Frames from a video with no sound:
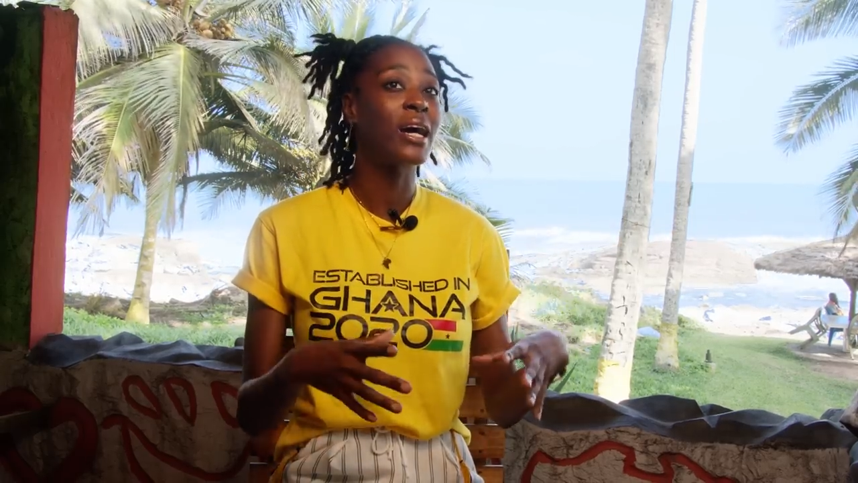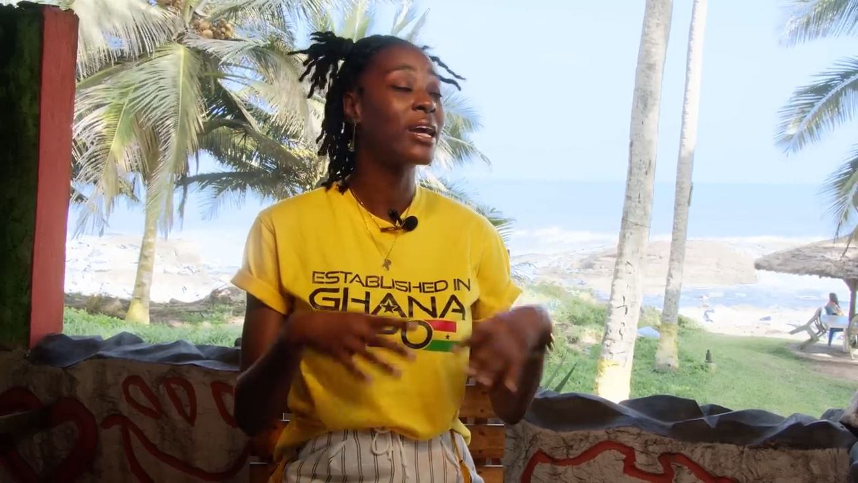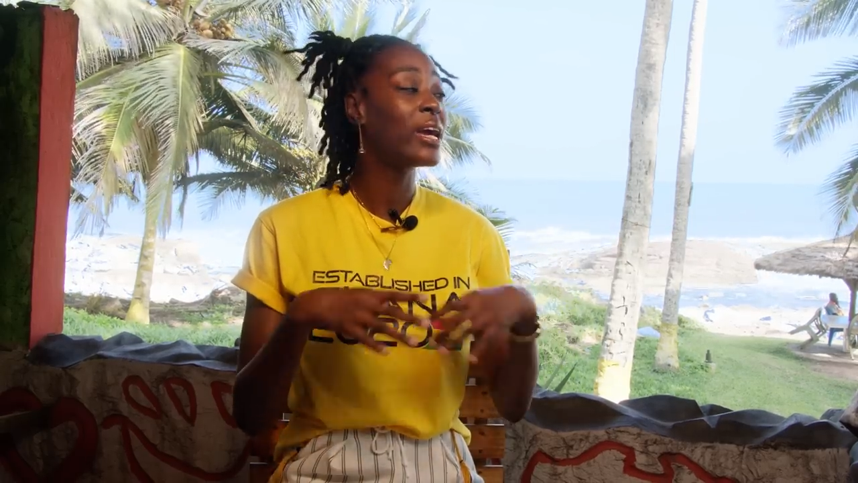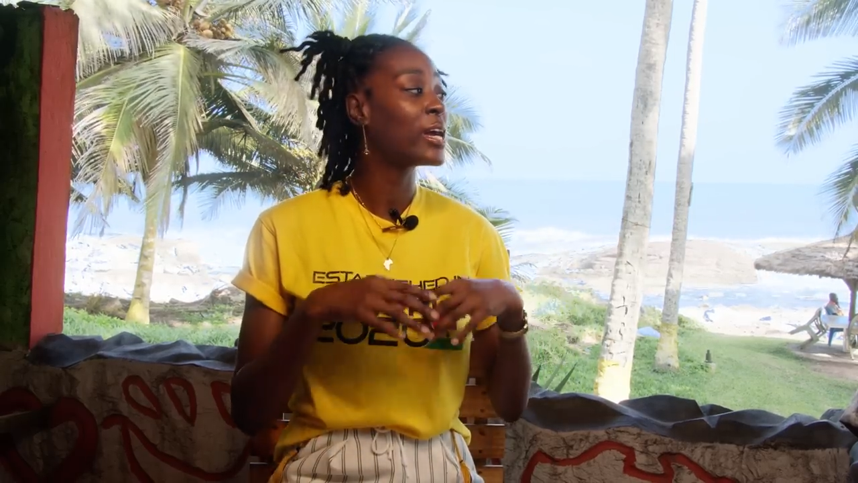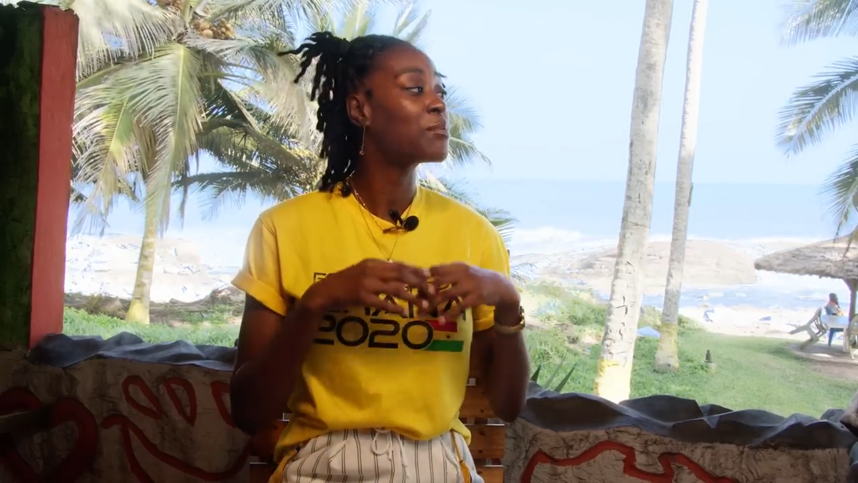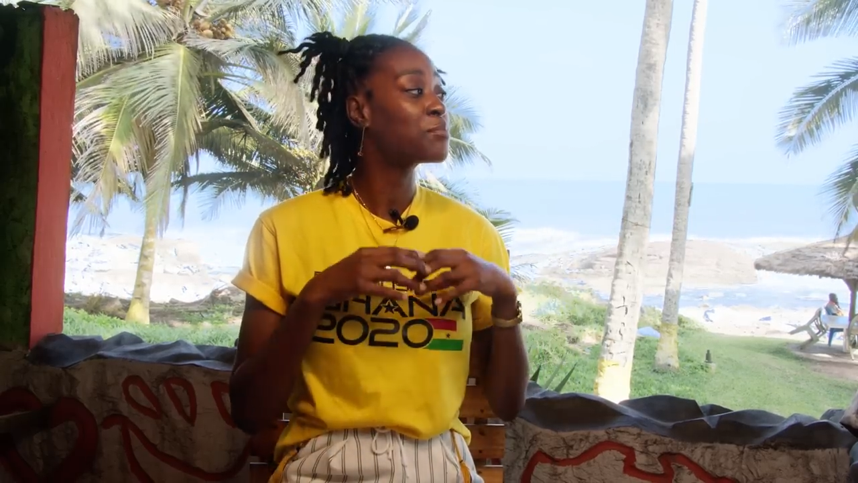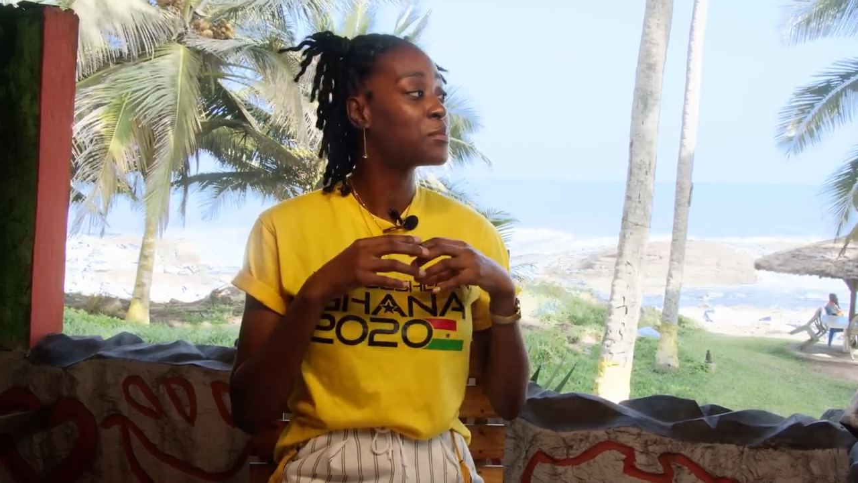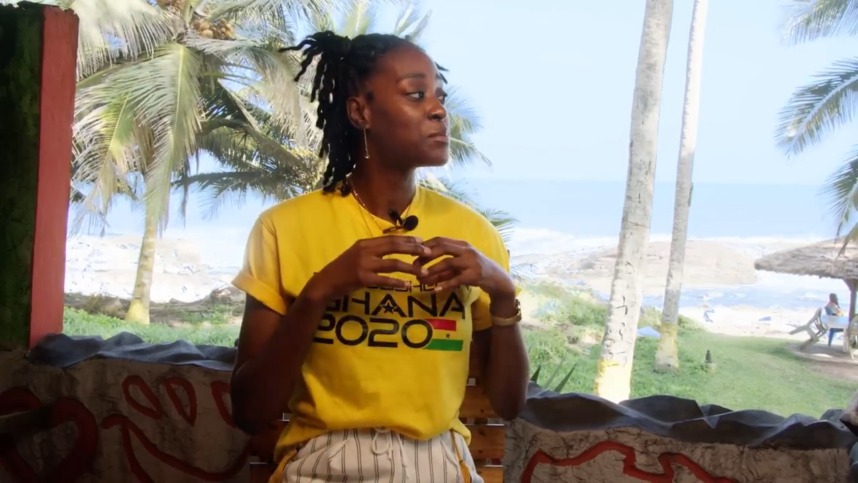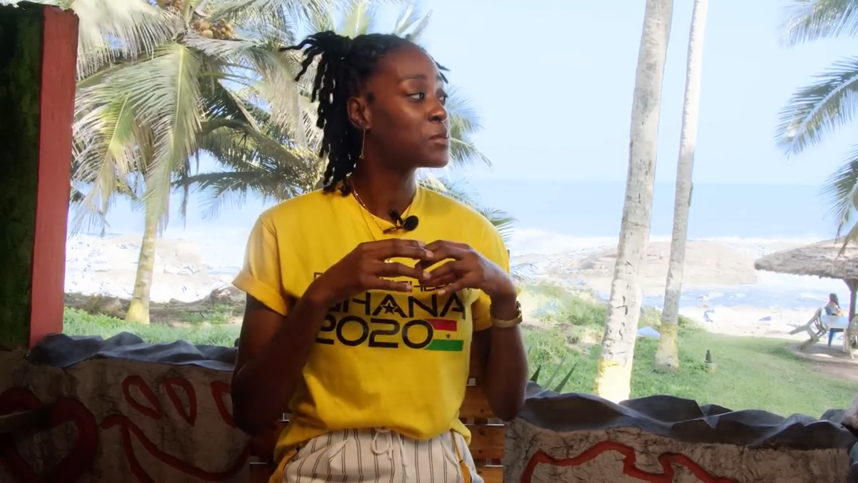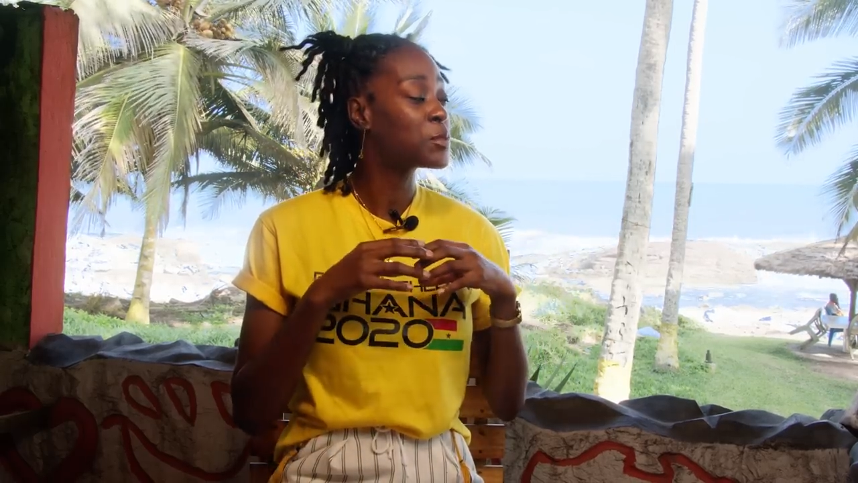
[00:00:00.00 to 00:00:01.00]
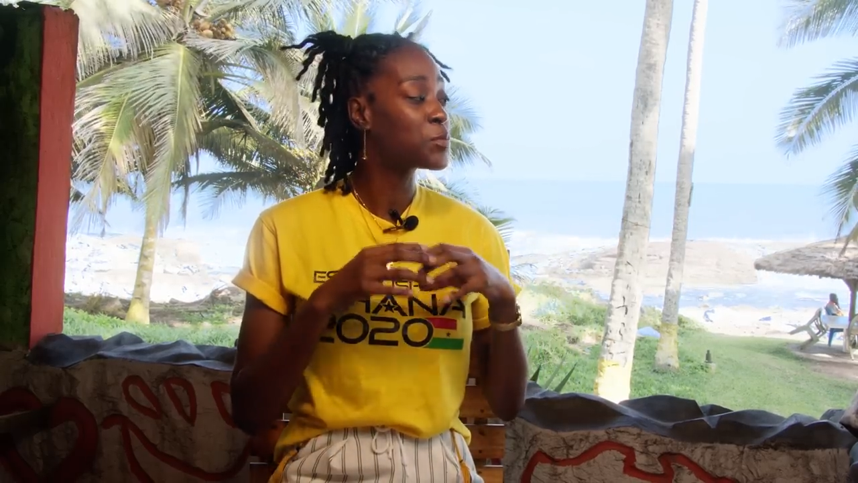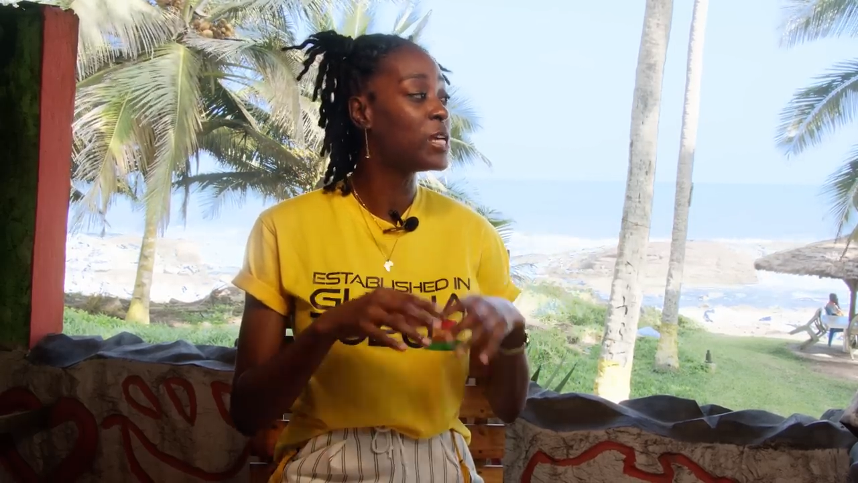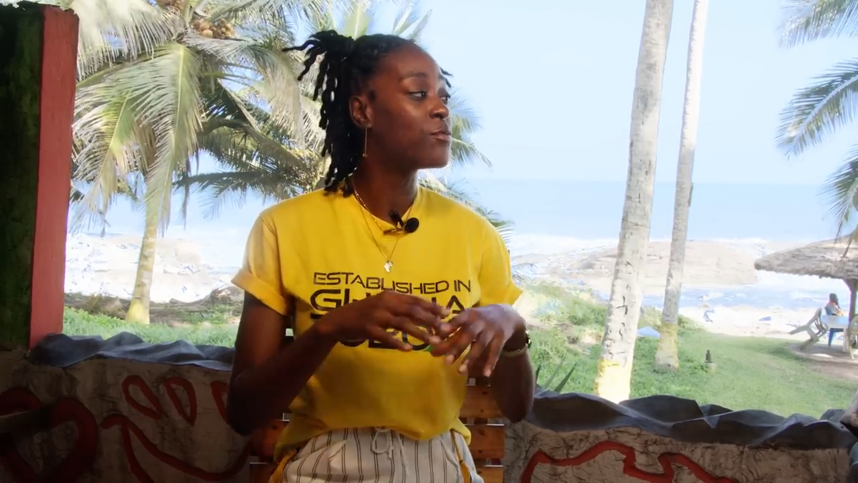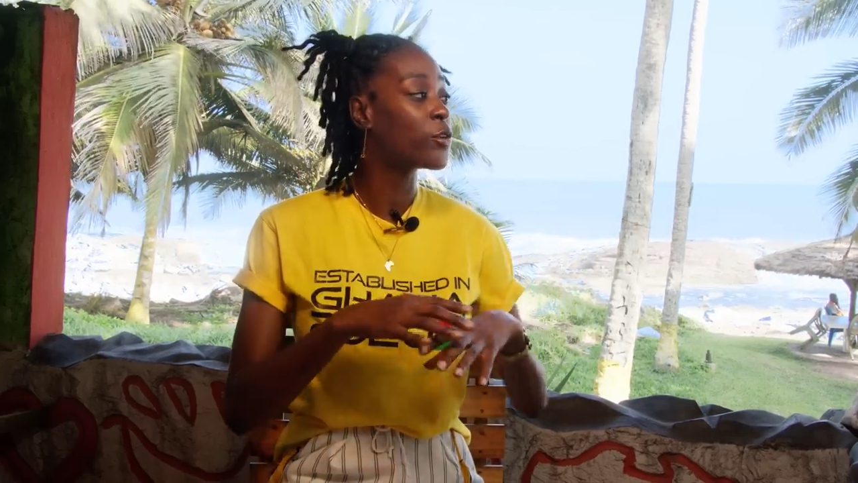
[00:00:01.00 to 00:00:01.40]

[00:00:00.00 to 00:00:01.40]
I can't speak